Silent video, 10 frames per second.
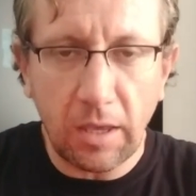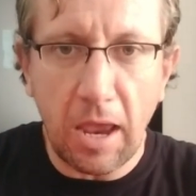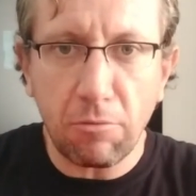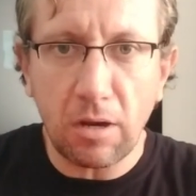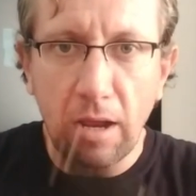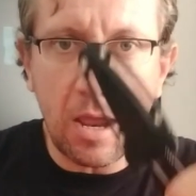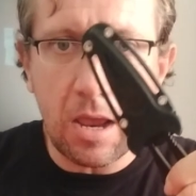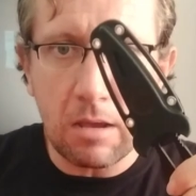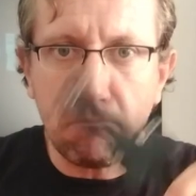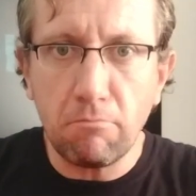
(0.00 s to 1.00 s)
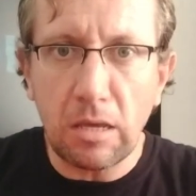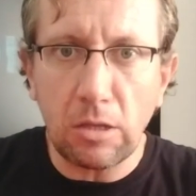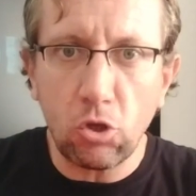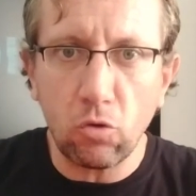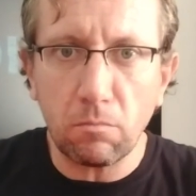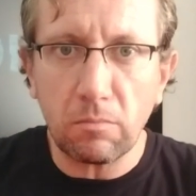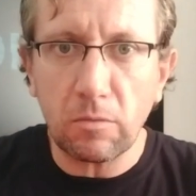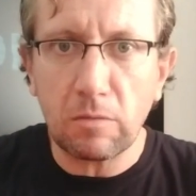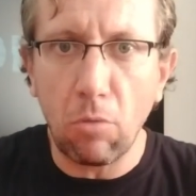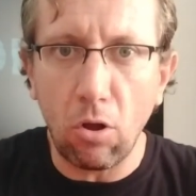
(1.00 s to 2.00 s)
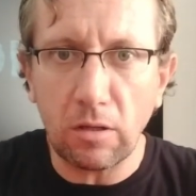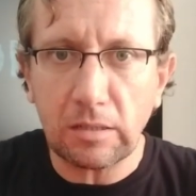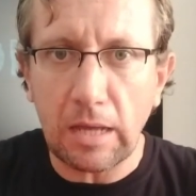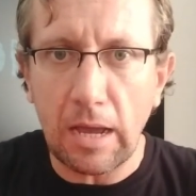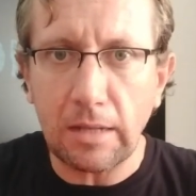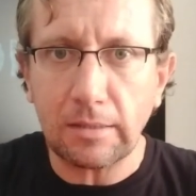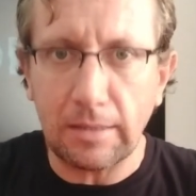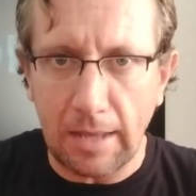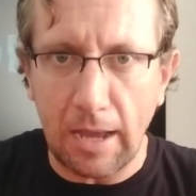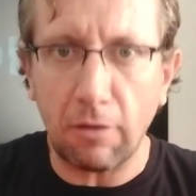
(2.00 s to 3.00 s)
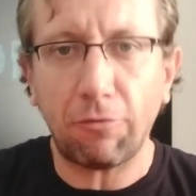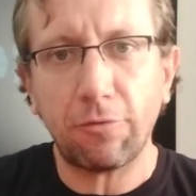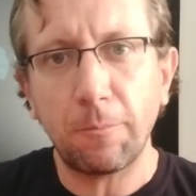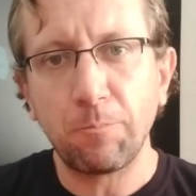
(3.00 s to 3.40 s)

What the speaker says: Carry a medium, small size knife.